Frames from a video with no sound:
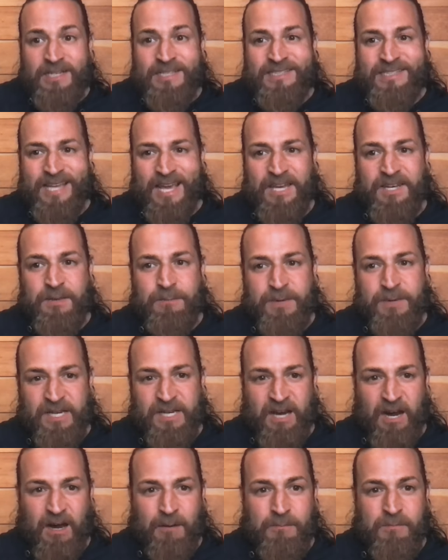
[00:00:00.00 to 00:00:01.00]
tend to
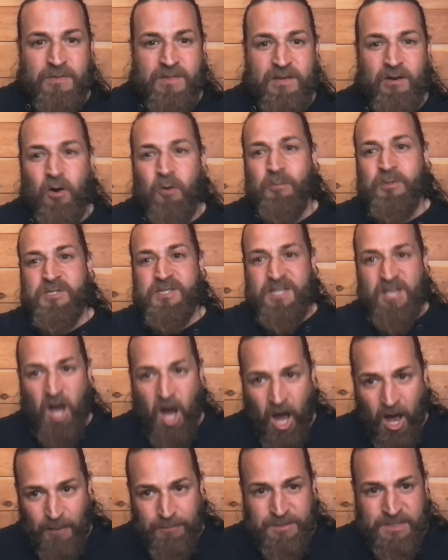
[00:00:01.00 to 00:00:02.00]
become the almost the
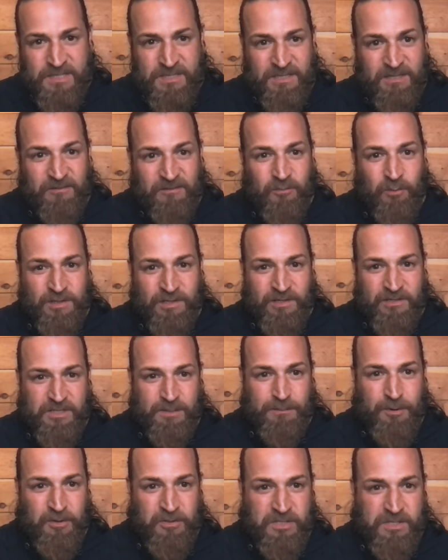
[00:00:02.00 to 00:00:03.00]
opposite of what they're
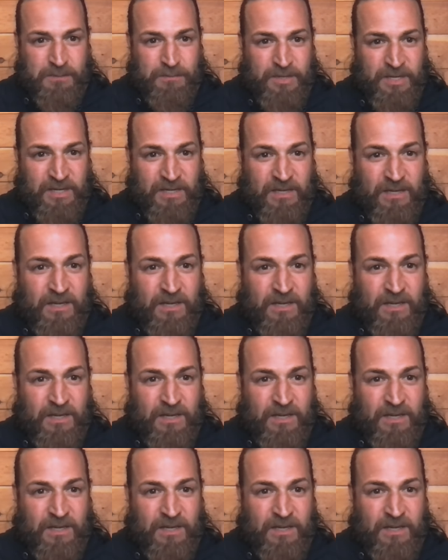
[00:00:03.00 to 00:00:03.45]
supposed to be.